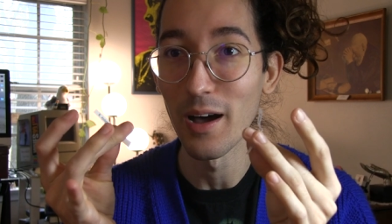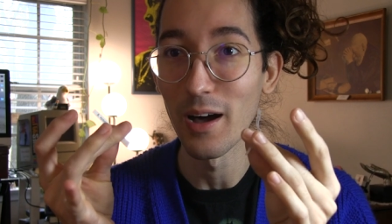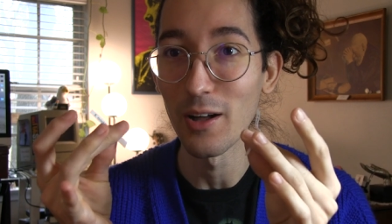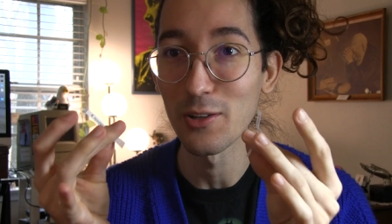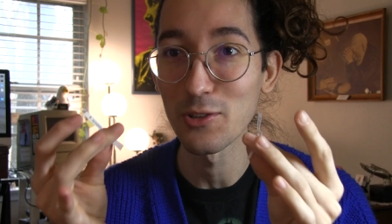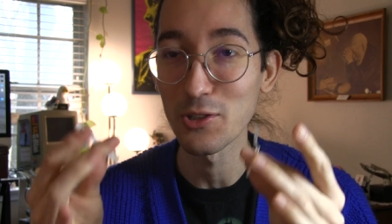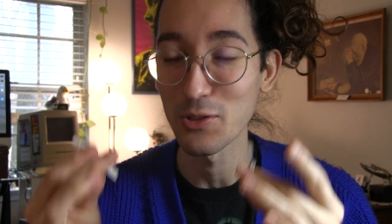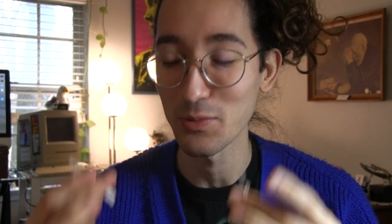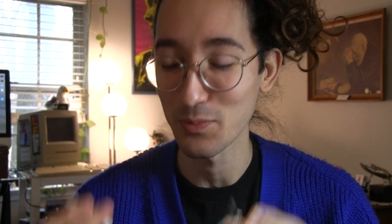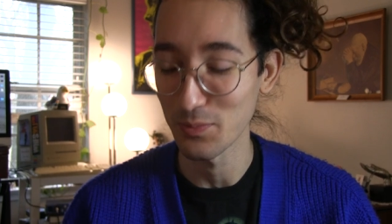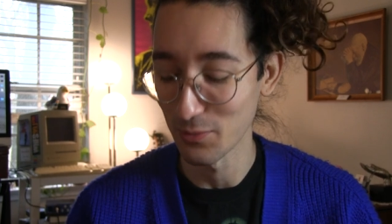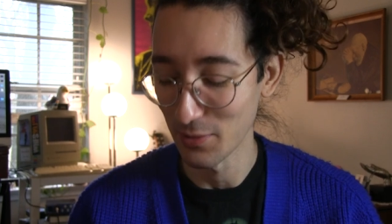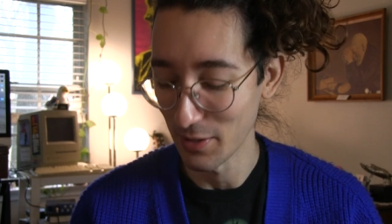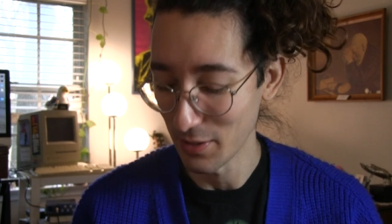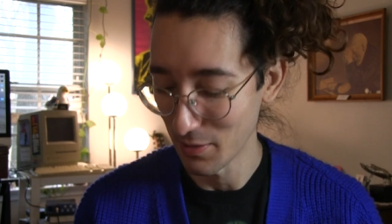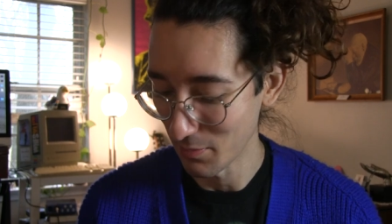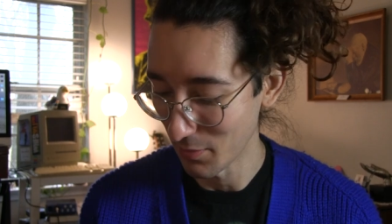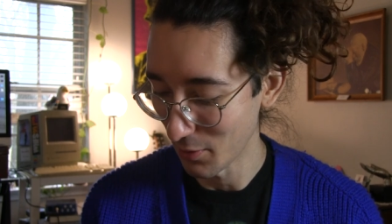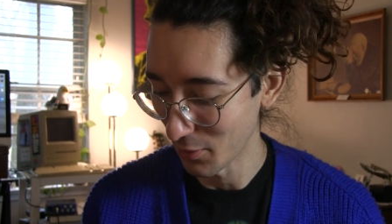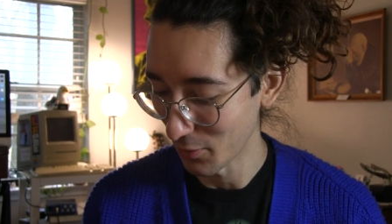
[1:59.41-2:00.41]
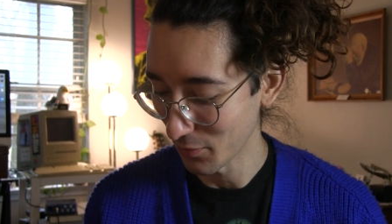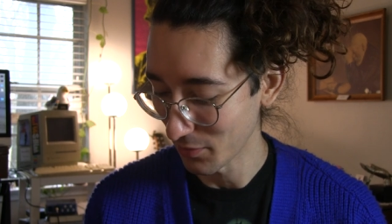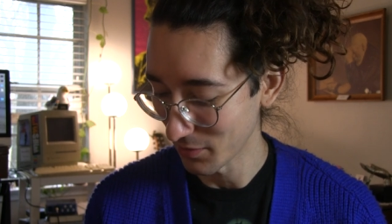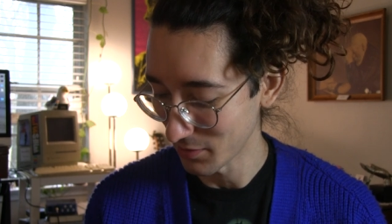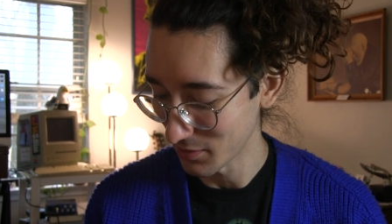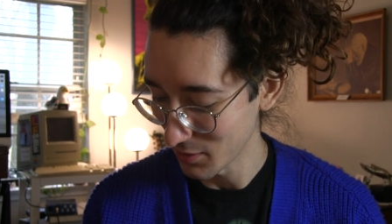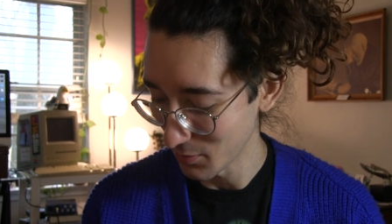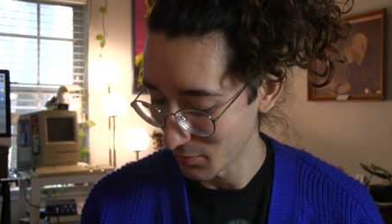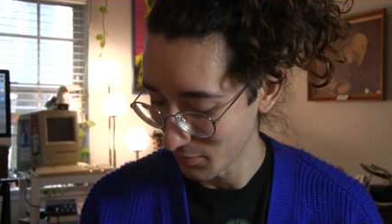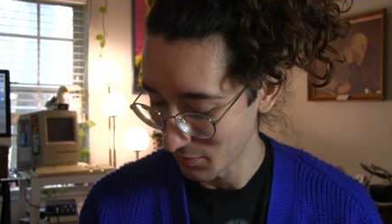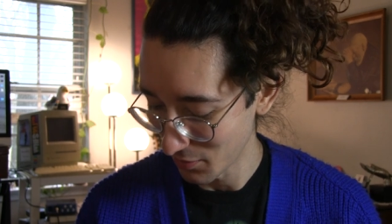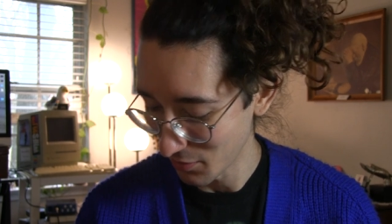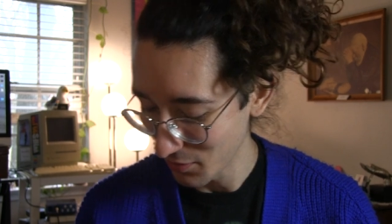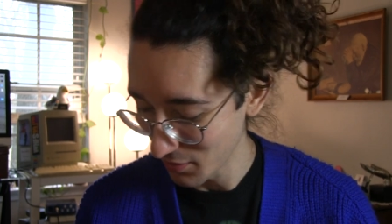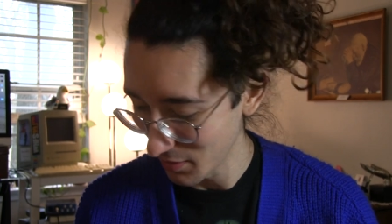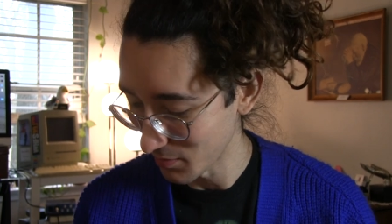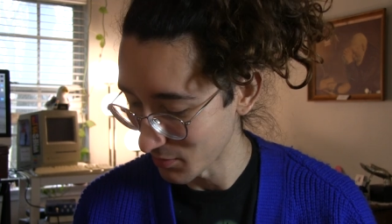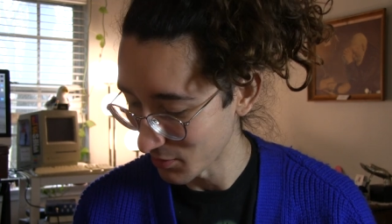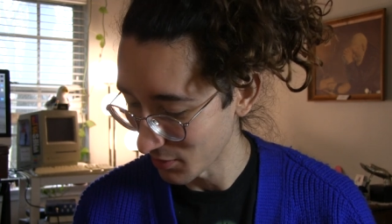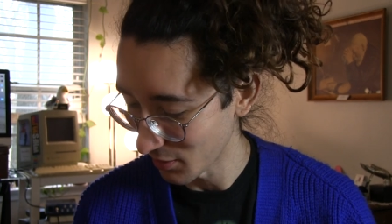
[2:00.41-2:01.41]
I'll just read them both and see what the
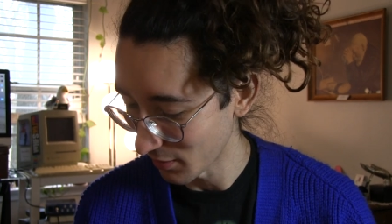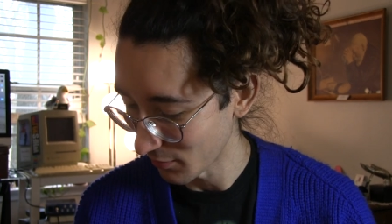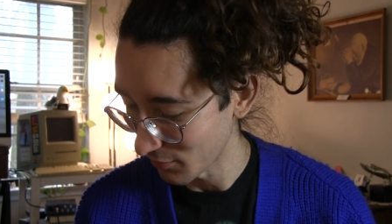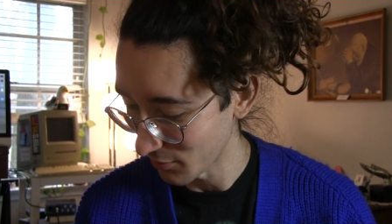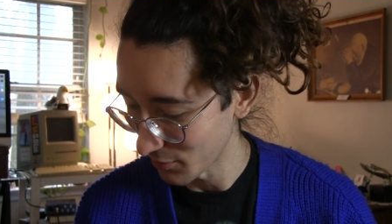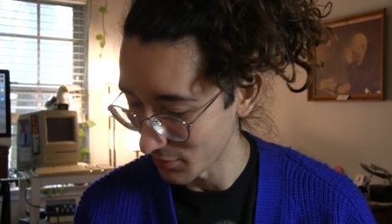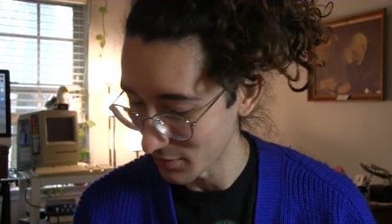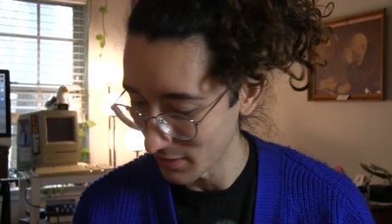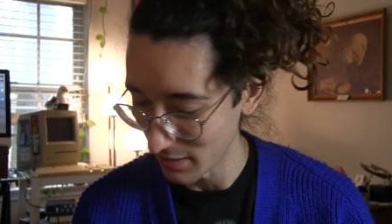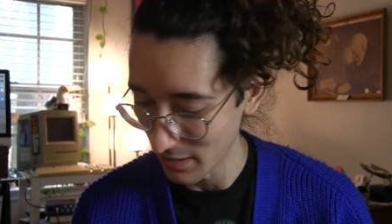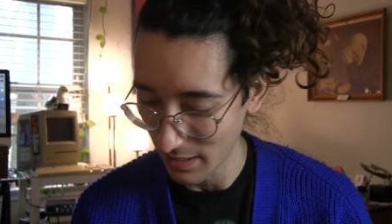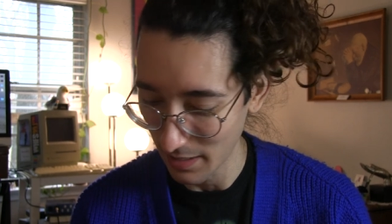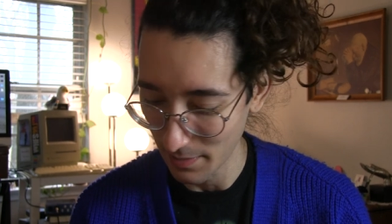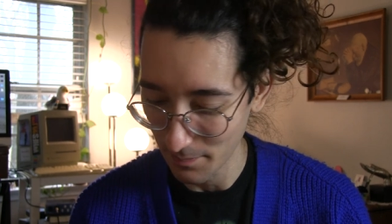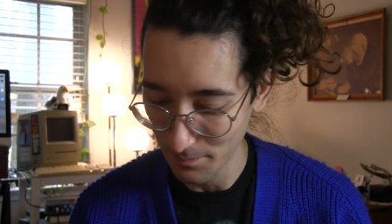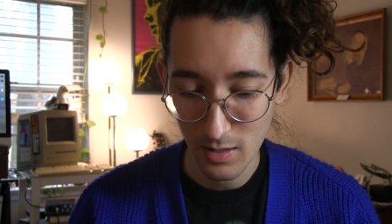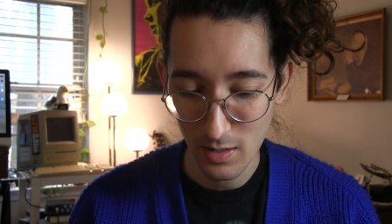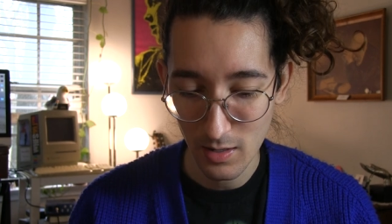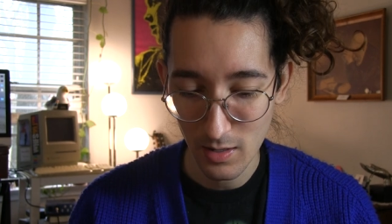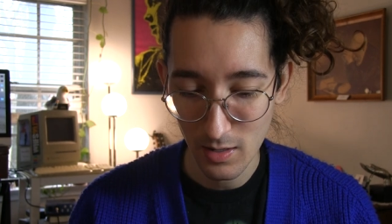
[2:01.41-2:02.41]
themes are for today.